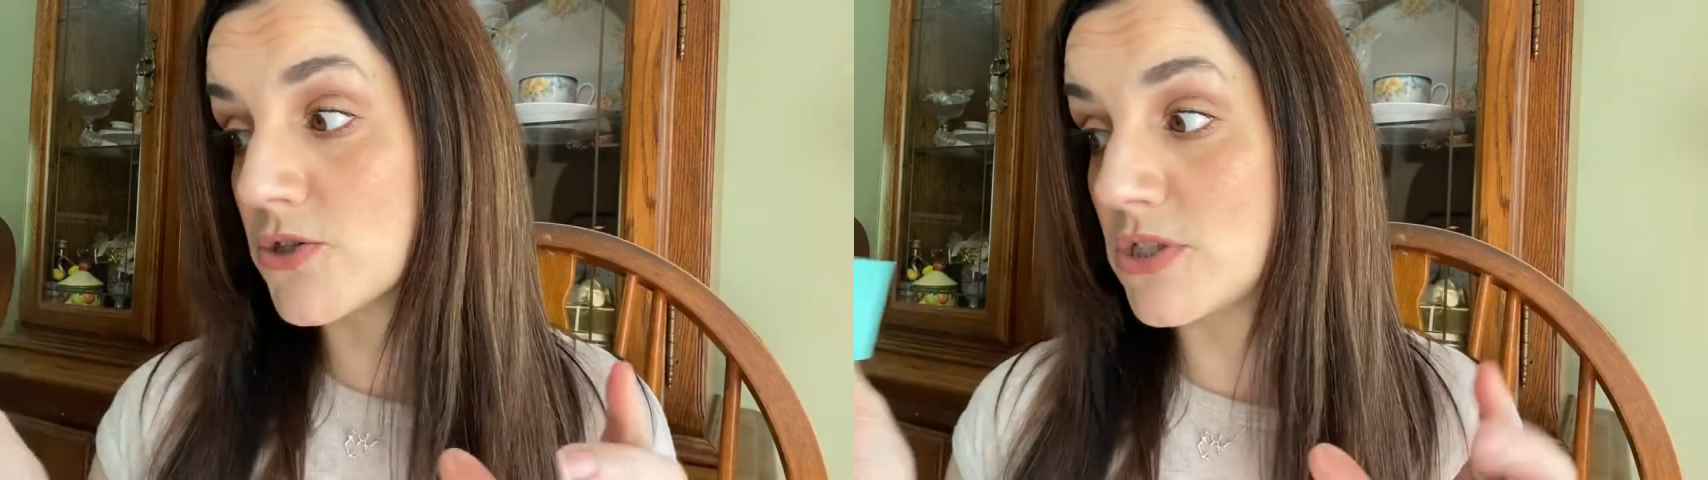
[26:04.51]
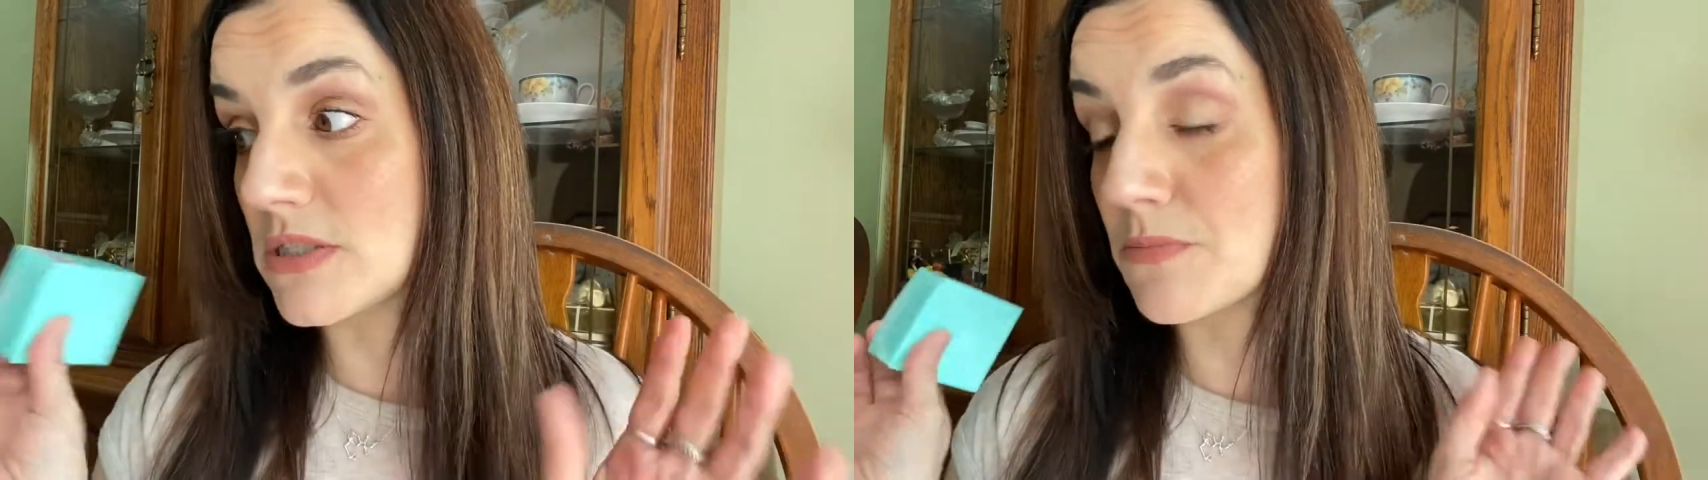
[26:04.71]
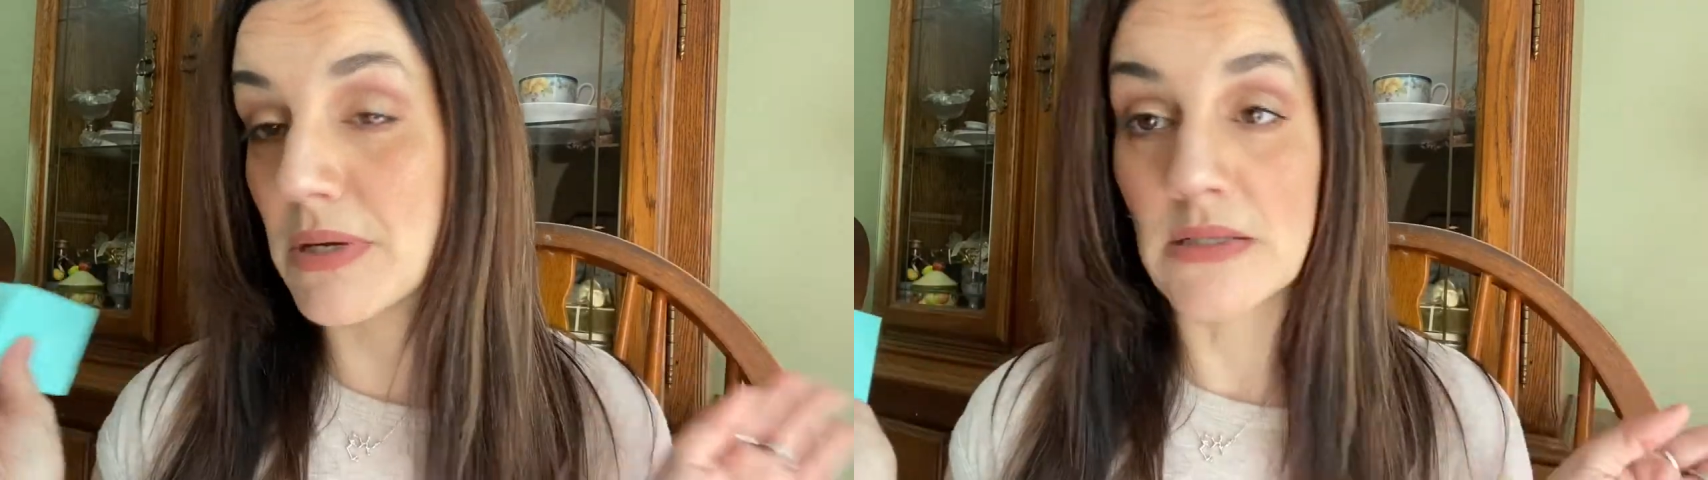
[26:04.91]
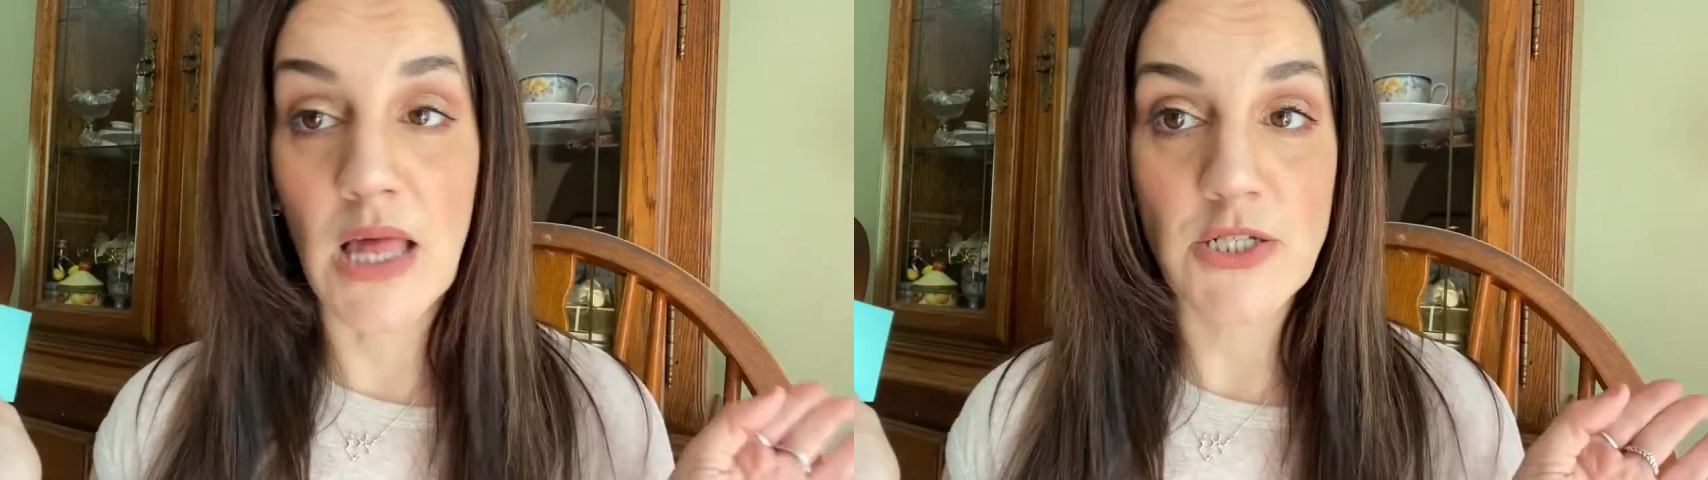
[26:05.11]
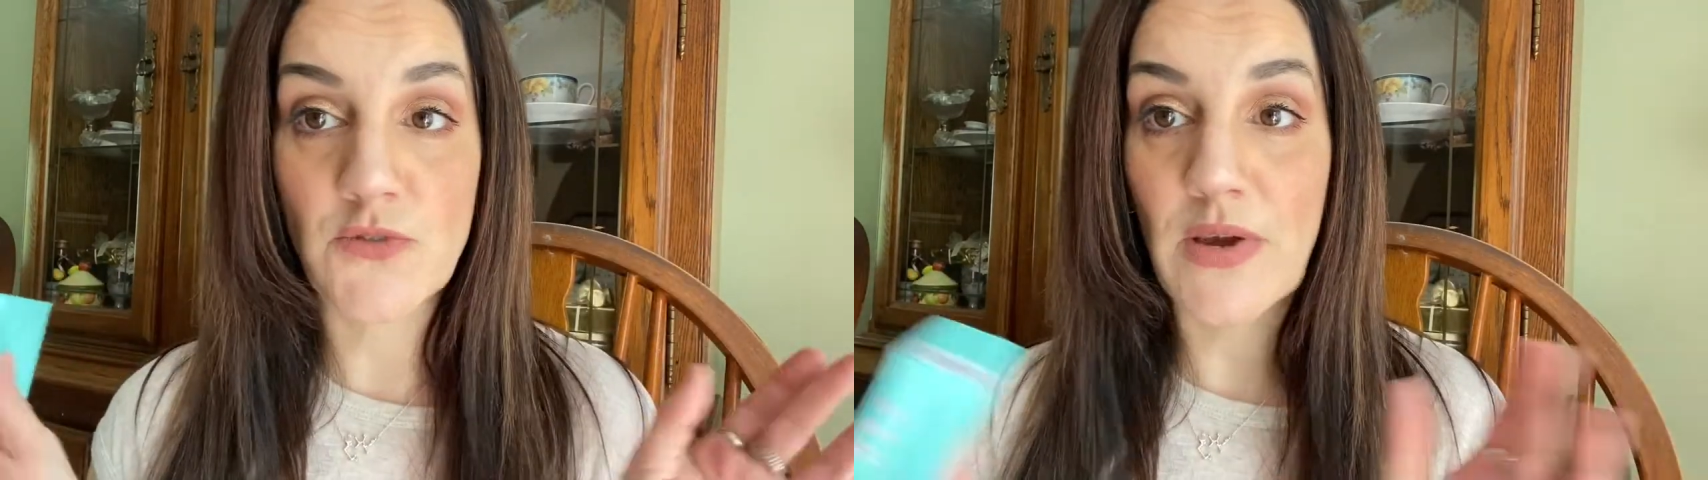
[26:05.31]
She's a big
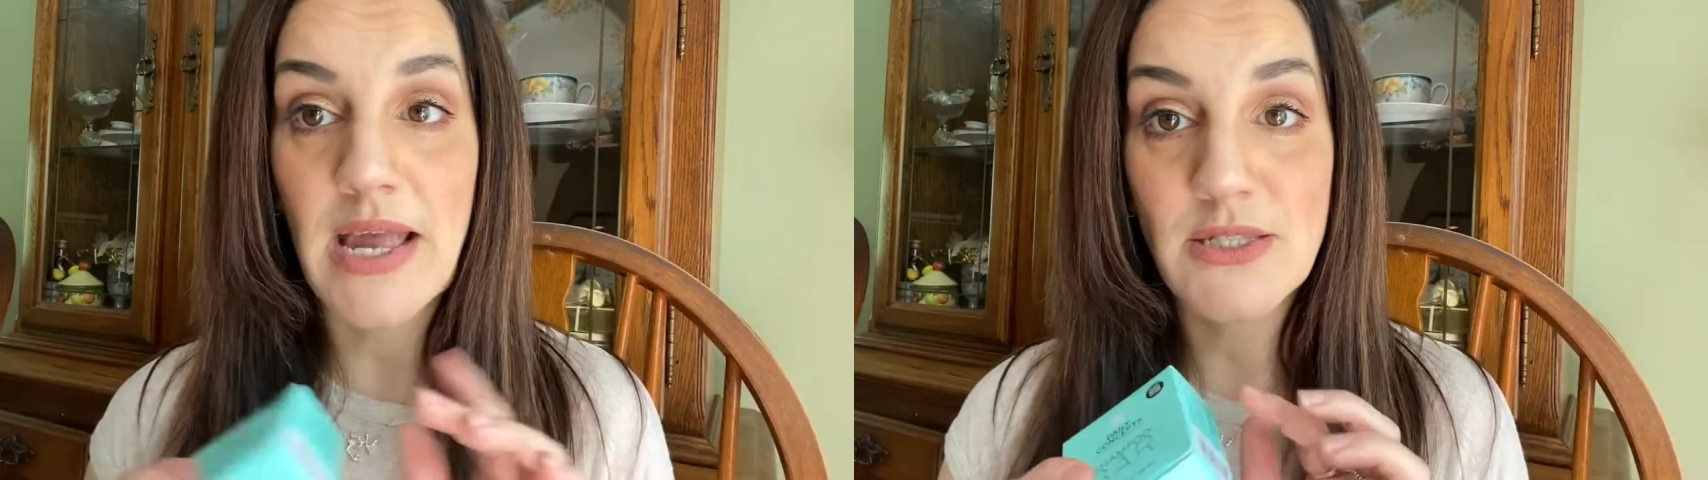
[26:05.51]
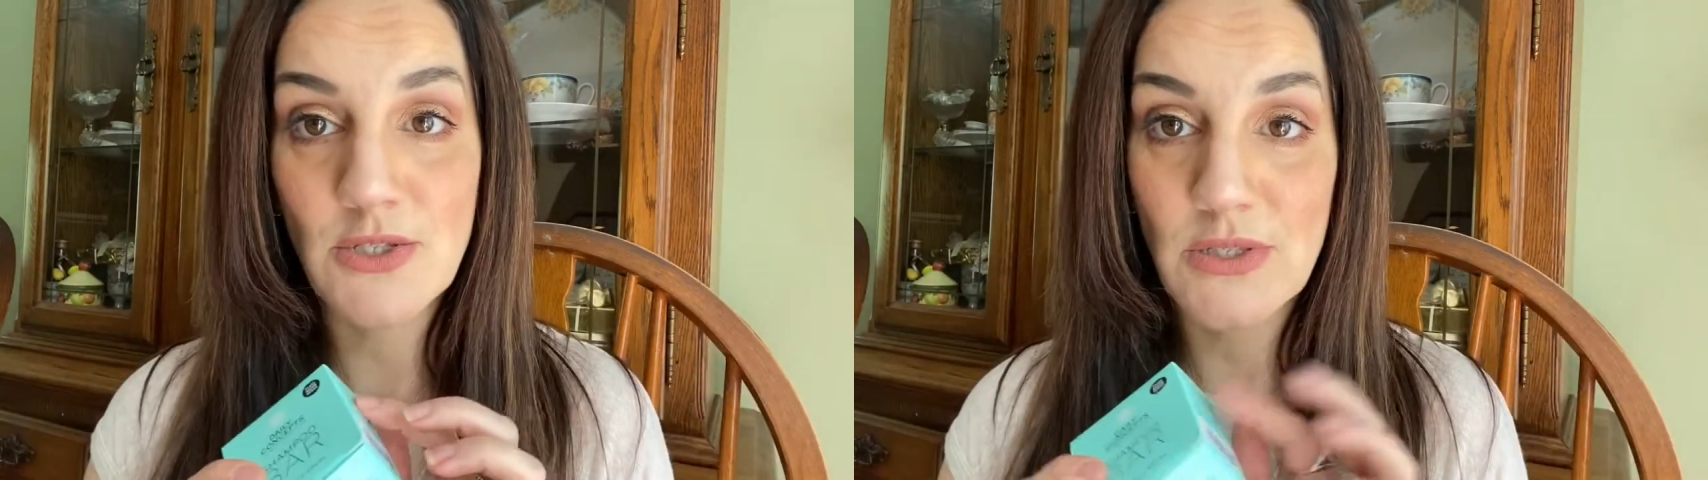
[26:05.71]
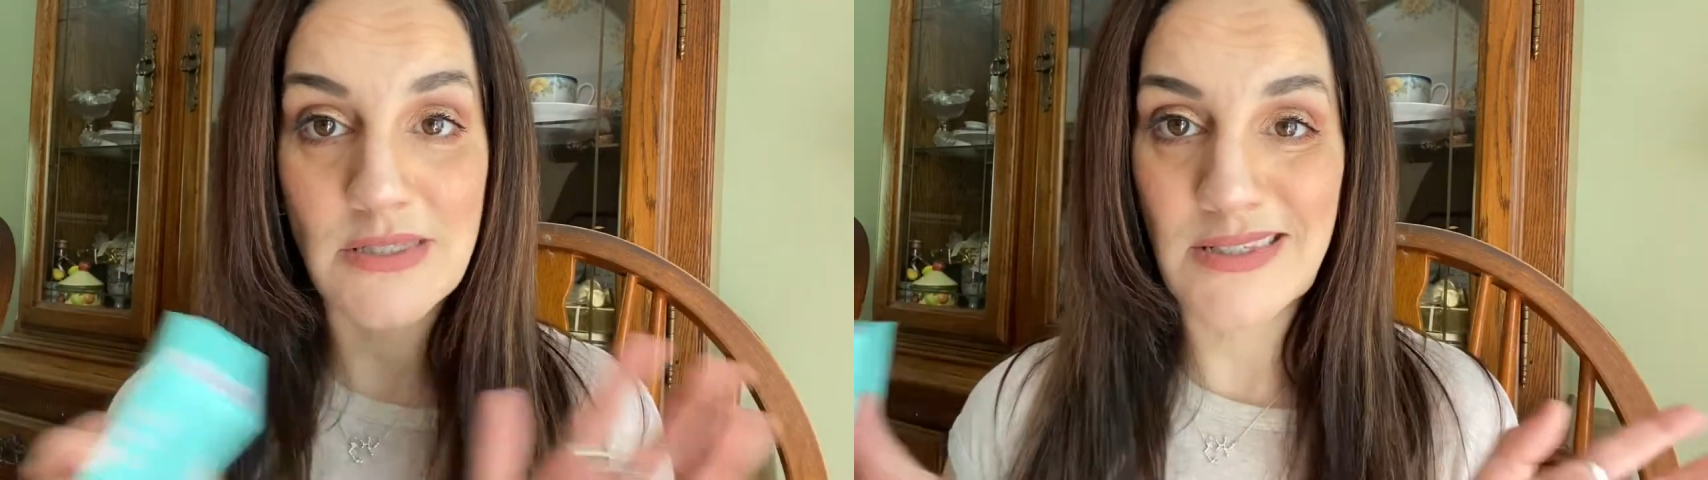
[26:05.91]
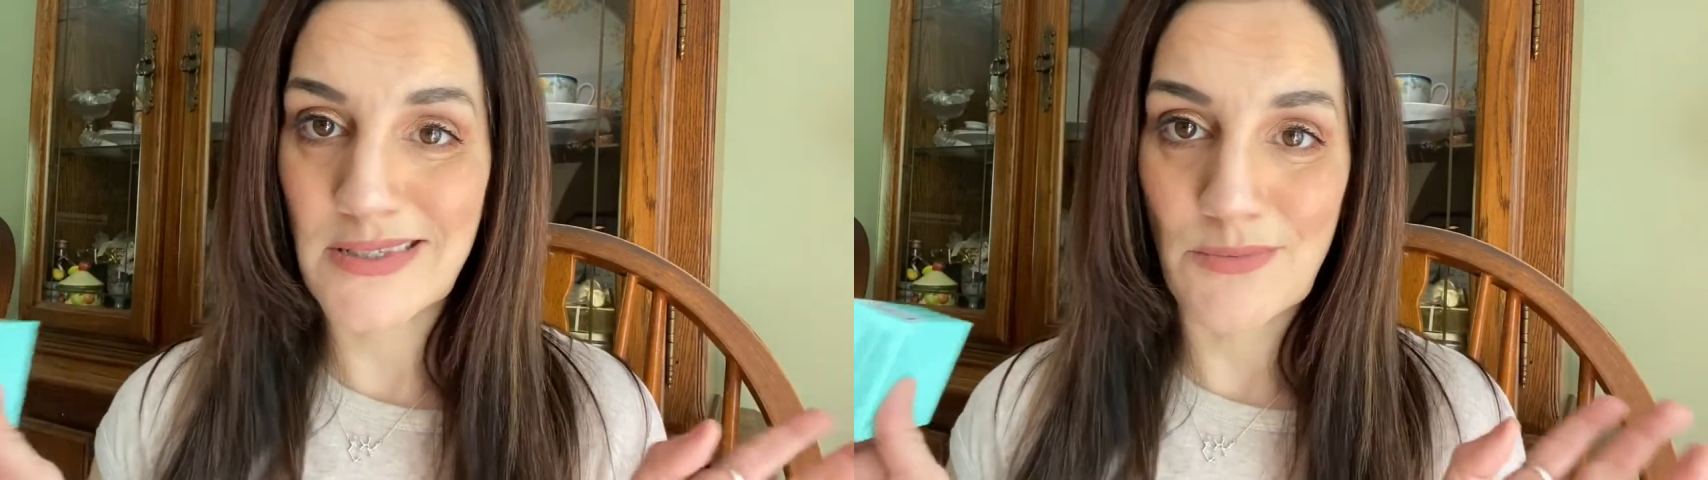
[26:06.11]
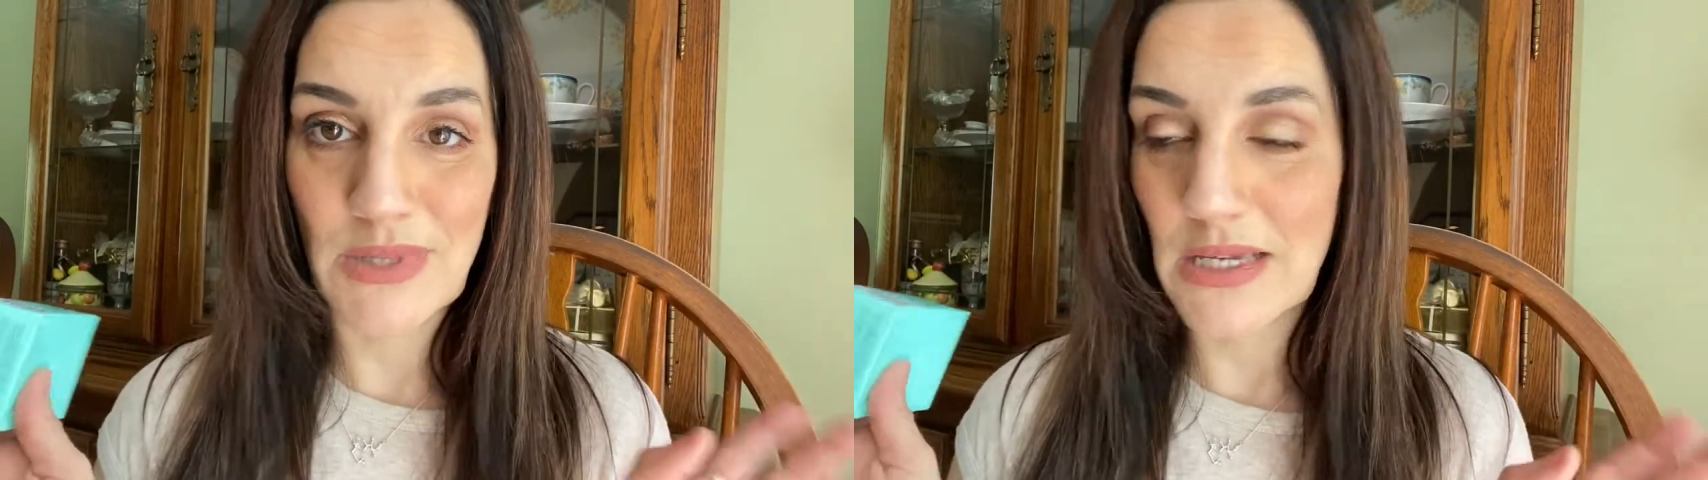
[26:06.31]
Lush fan, so this is
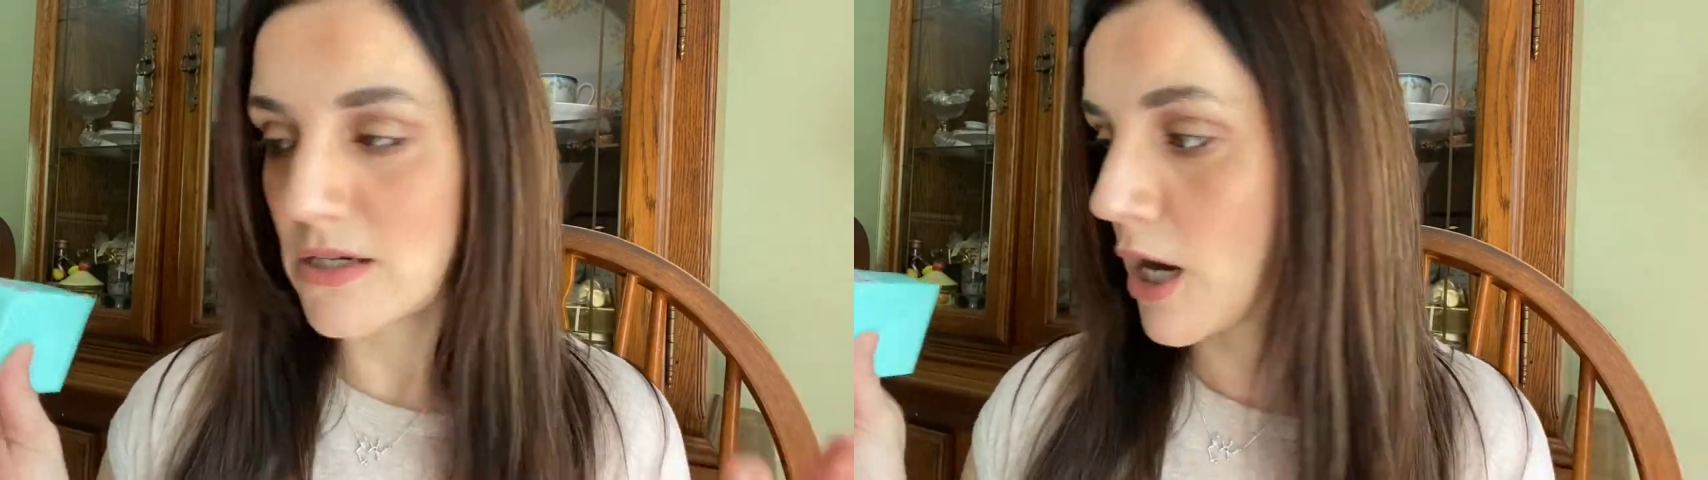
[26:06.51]
something in,